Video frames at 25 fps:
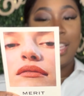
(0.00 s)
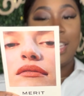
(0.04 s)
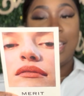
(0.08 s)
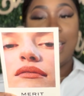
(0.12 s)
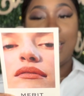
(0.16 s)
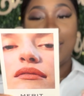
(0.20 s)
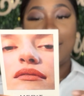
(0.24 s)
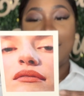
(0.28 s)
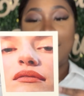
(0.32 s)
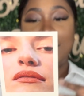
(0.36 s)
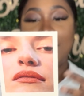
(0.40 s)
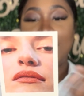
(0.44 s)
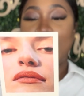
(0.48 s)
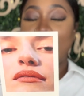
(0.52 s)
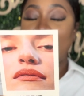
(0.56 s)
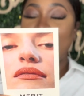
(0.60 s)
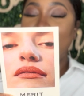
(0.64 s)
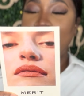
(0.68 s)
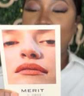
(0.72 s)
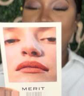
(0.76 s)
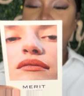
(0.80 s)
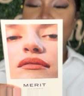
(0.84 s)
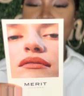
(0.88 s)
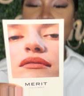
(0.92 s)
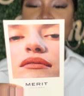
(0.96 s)
it is
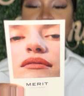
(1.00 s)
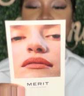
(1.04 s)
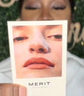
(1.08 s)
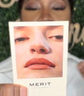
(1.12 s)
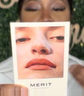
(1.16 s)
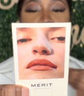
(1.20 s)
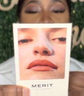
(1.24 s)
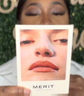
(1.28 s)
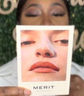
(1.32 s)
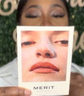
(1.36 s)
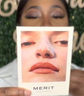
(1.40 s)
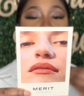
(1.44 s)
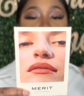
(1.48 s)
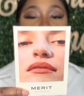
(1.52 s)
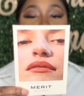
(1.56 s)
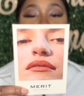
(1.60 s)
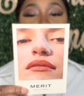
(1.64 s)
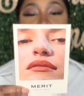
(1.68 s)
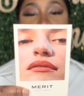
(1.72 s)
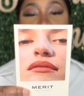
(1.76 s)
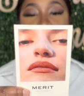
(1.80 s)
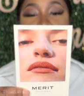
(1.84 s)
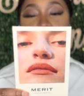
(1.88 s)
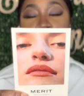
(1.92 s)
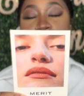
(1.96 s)
clean,
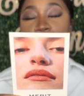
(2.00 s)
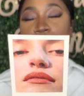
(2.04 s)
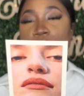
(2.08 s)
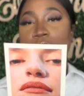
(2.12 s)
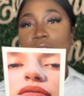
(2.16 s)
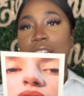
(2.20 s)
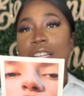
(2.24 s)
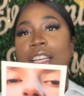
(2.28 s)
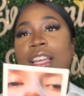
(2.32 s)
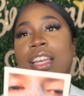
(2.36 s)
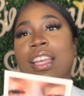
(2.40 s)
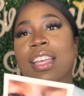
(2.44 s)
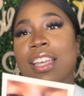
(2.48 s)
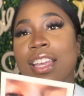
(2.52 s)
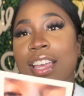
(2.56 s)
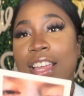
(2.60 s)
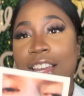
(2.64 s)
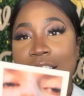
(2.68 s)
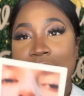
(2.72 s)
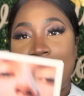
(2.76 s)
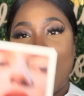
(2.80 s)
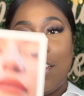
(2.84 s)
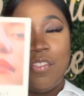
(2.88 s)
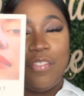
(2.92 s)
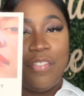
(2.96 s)
cruelty-free,
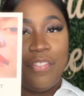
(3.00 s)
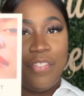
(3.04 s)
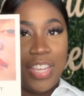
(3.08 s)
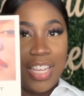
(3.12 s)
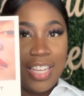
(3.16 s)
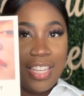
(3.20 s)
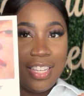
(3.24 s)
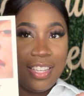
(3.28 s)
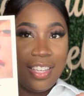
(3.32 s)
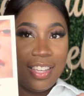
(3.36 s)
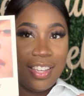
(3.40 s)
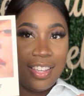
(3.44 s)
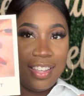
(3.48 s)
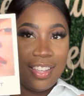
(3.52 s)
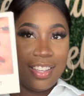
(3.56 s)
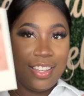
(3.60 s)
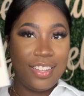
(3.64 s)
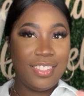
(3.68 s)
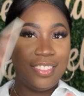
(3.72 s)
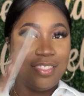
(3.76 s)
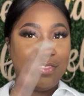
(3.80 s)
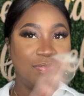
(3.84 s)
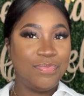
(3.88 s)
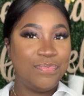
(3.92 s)
and vegan.